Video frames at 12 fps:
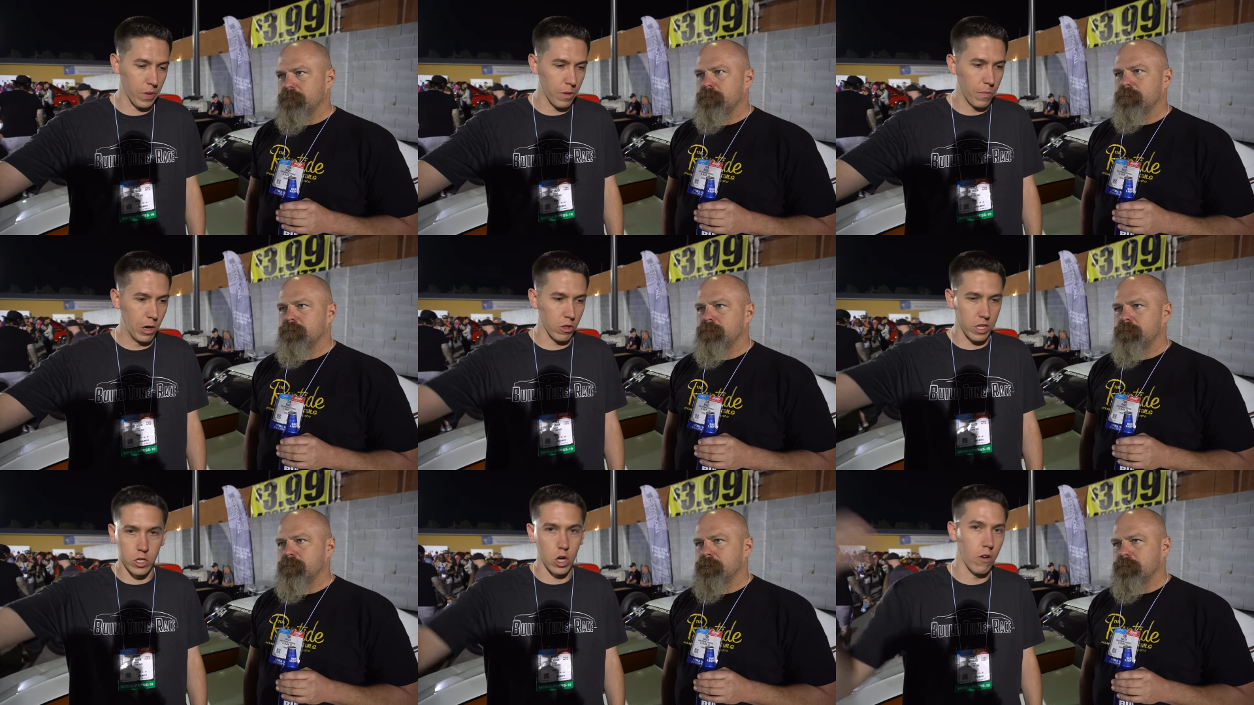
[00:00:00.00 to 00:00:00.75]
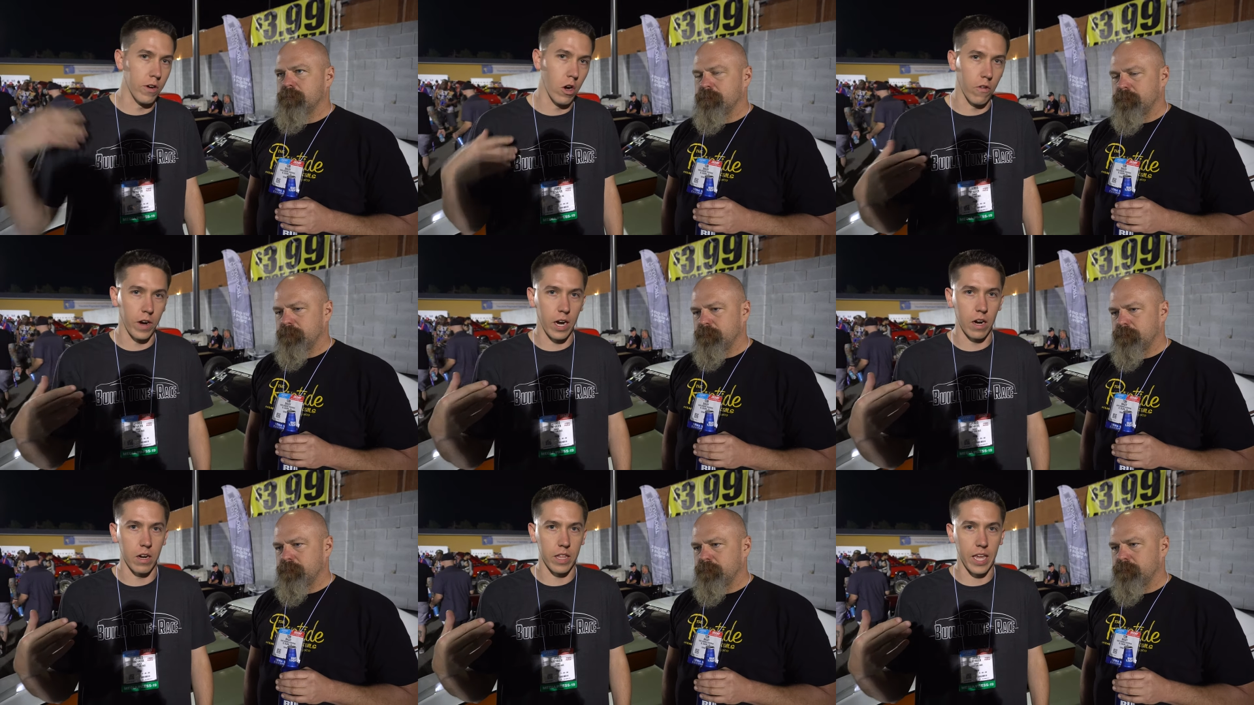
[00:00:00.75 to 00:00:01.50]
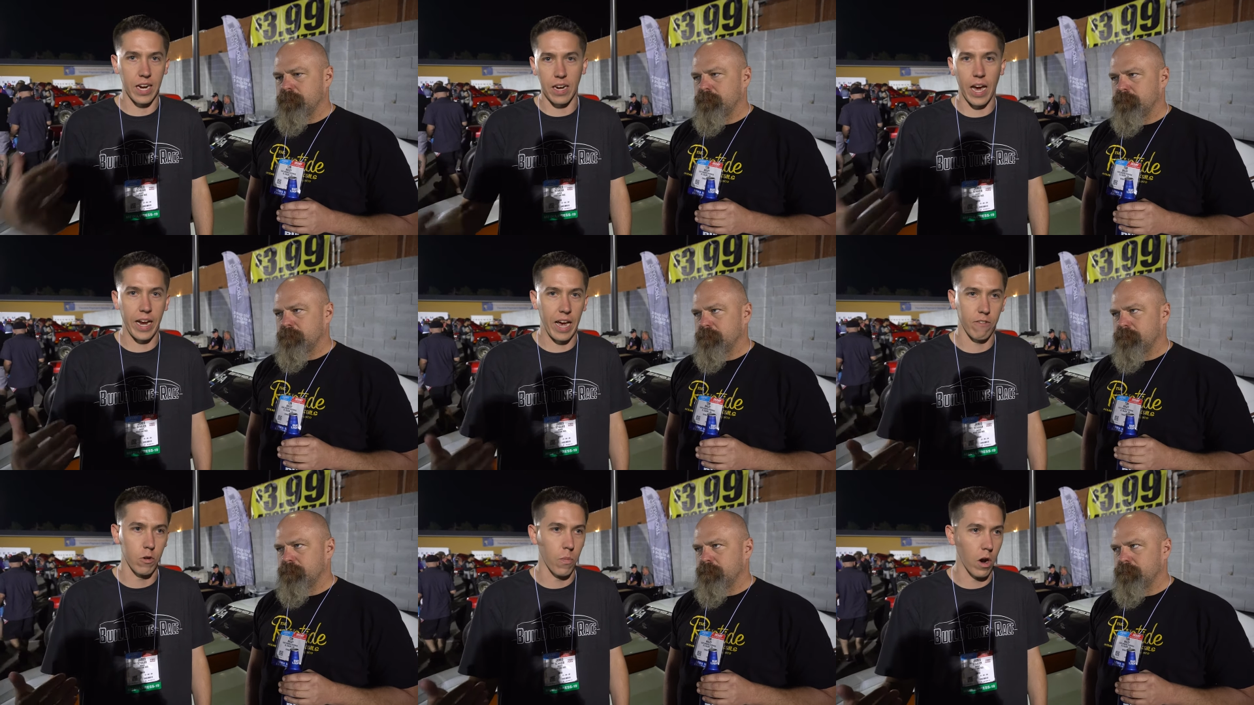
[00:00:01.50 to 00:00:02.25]
Speaker 1: up in the booth and drove it over here to the Ignite
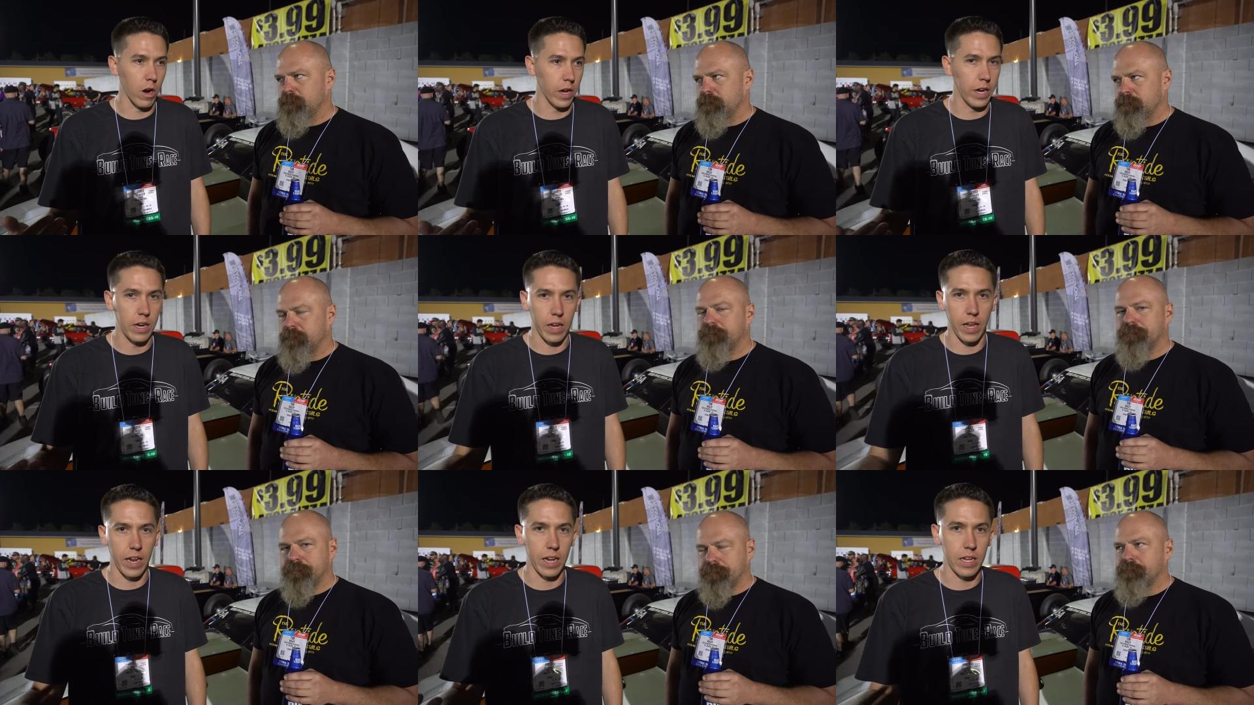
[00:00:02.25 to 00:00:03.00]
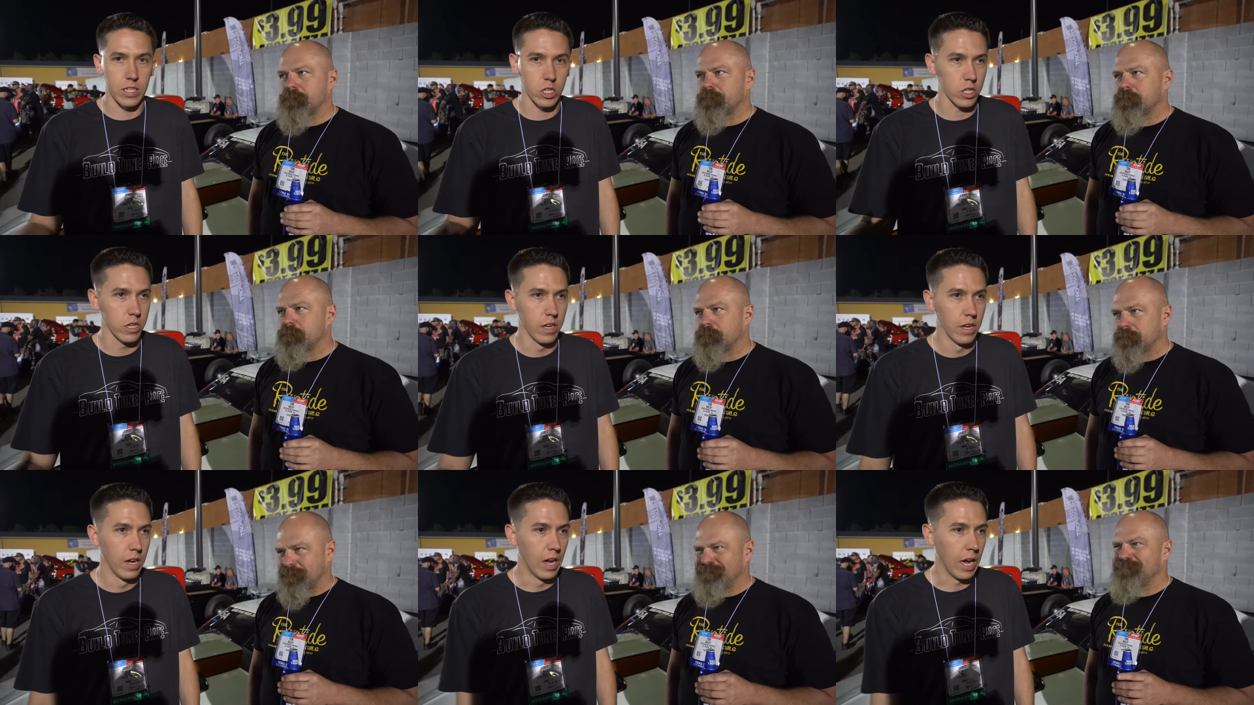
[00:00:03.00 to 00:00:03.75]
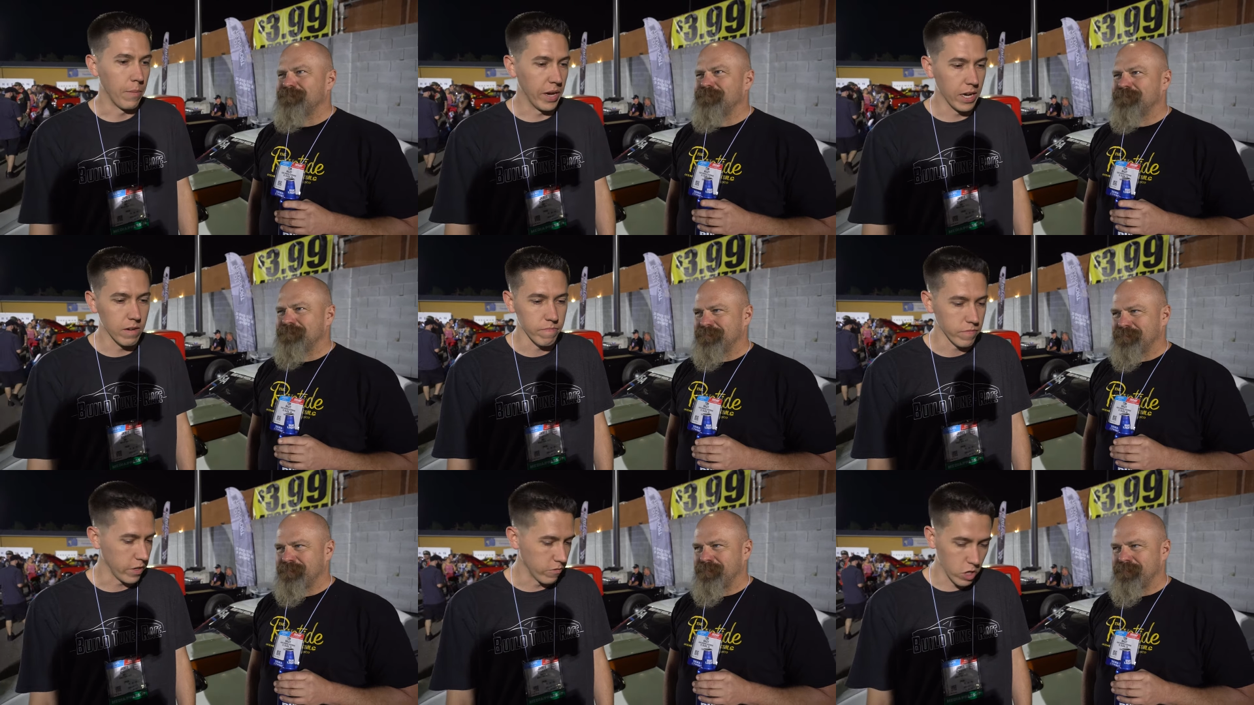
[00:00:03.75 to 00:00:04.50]
after party. And it's, I mean,
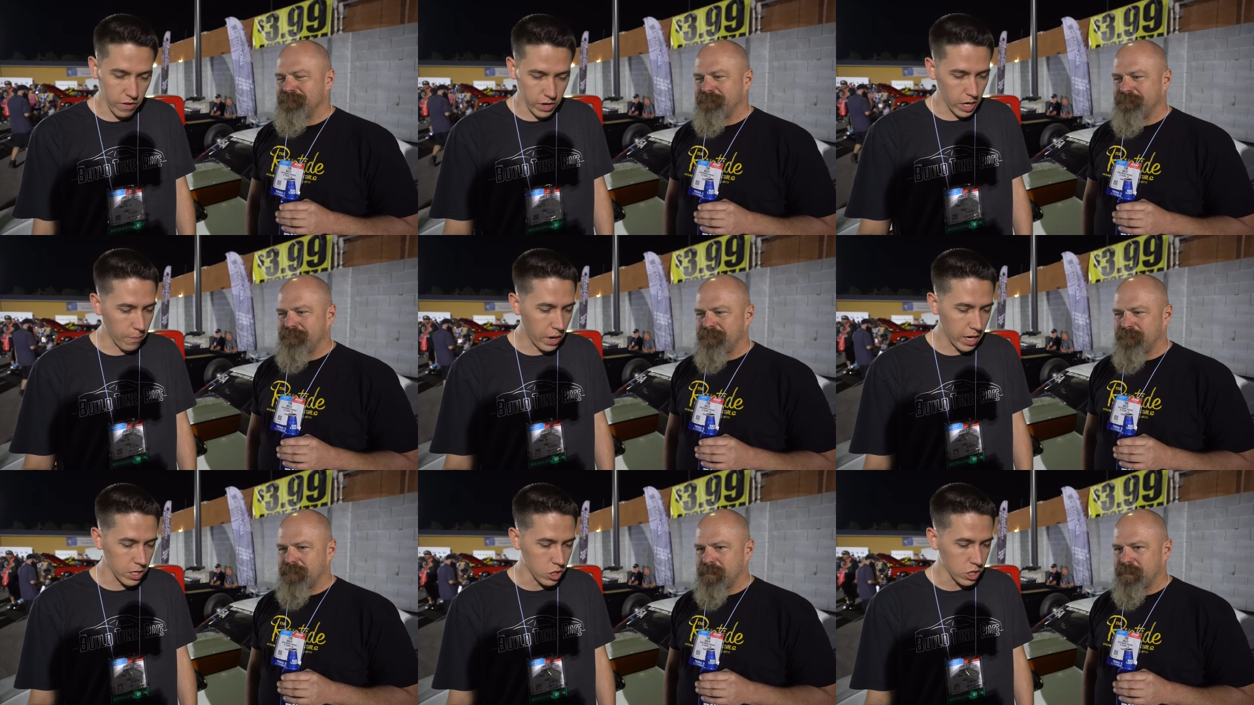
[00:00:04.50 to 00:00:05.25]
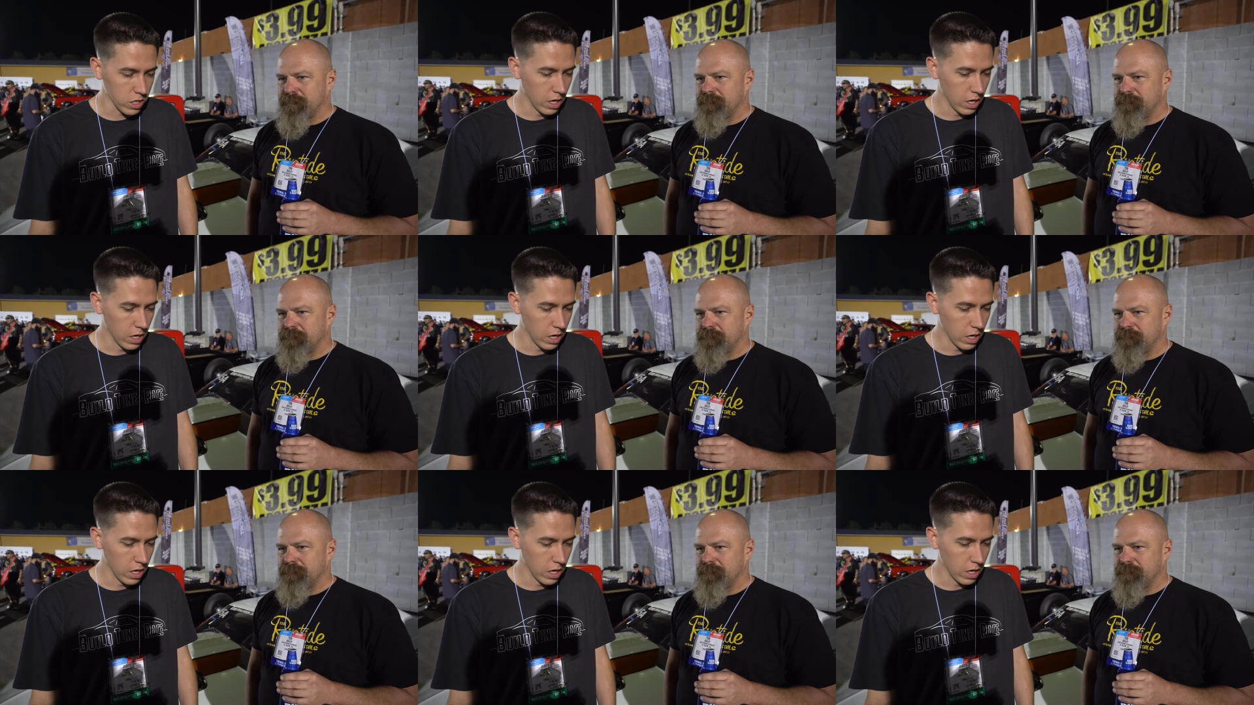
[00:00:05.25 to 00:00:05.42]
you've driven it a bunch.